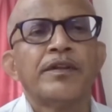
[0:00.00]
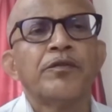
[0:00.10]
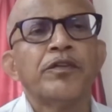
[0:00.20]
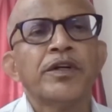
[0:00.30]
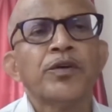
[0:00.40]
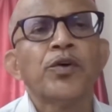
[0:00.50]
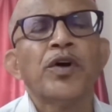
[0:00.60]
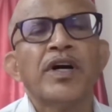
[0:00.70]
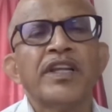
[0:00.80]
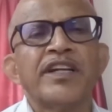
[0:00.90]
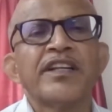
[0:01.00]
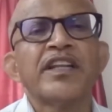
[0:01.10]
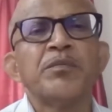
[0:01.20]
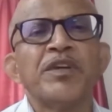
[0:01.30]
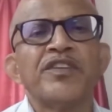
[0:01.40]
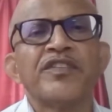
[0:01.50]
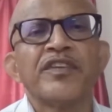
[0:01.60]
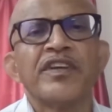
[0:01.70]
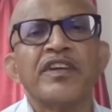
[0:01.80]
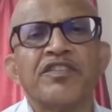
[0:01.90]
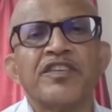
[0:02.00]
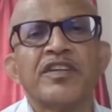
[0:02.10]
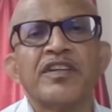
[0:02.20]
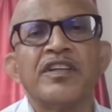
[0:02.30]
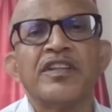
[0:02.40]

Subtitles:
The word koha literally means gift